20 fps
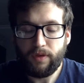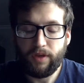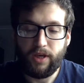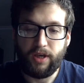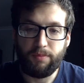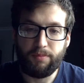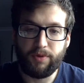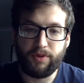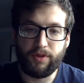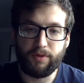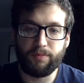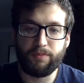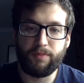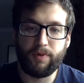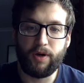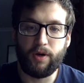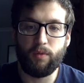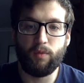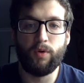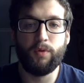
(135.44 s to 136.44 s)
keeping the
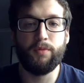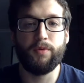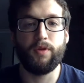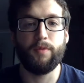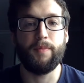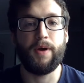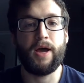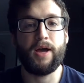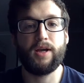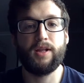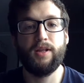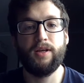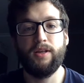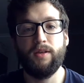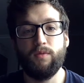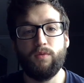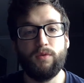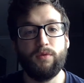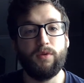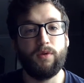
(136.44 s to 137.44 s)
wound at the back clean.
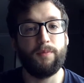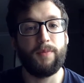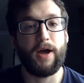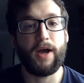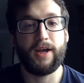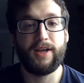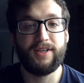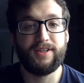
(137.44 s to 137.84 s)
The wound at the back